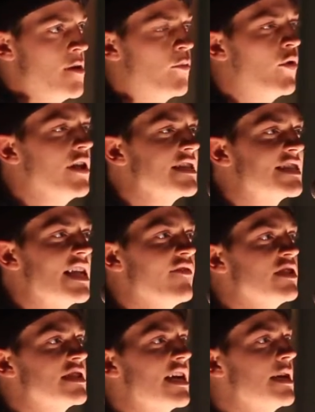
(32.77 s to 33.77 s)
praying
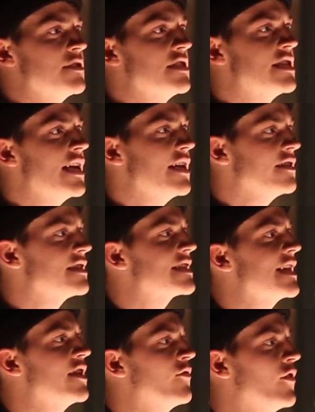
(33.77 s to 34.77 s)
seven times a day to the
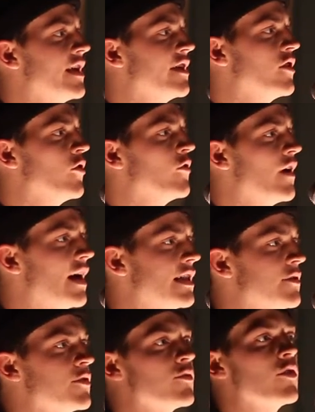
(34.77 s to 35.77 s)
San Fernando
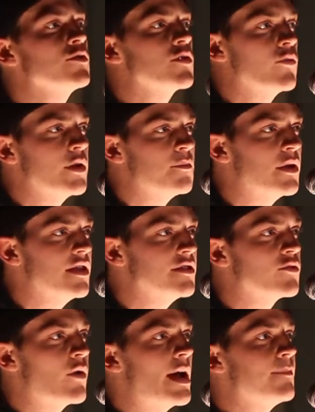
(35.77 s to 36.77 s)
Valley with rosary
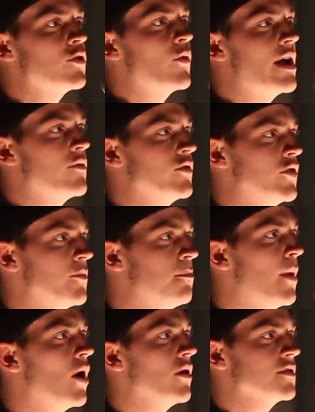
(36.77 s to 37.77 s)
beads wrapped around your
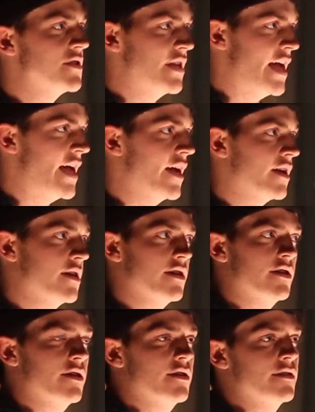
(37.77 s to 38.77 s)
ball sack.